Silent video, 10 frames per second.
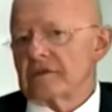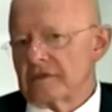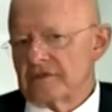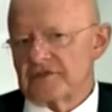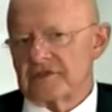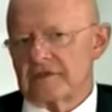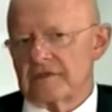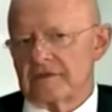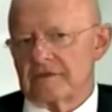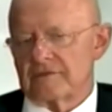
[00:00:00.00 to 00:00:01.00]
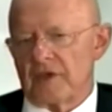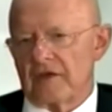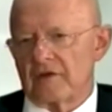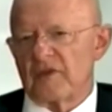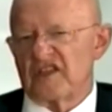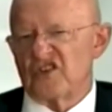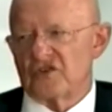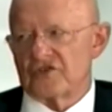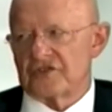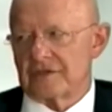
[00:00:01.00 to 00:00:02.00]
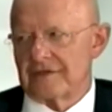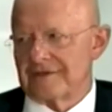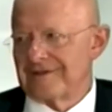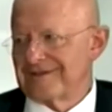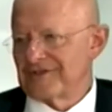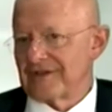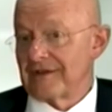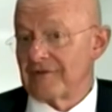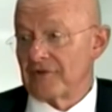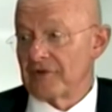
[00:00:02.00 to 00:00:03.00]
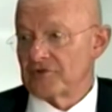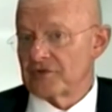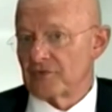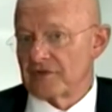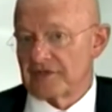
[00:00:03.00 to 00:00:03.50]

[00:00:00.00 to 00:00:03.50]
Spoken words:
is bad on my ears, so I don't hear so well.